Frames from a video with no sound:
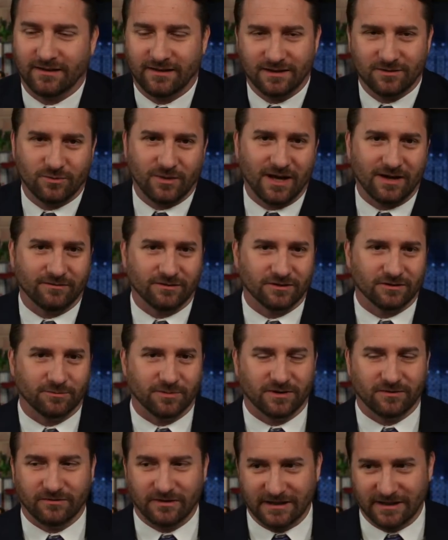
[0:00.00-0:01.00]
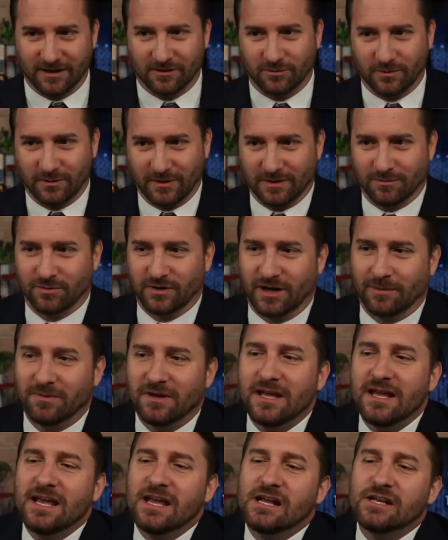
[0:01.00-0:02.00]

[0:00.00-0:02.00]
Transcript: I think we have a little bit of video we can put up.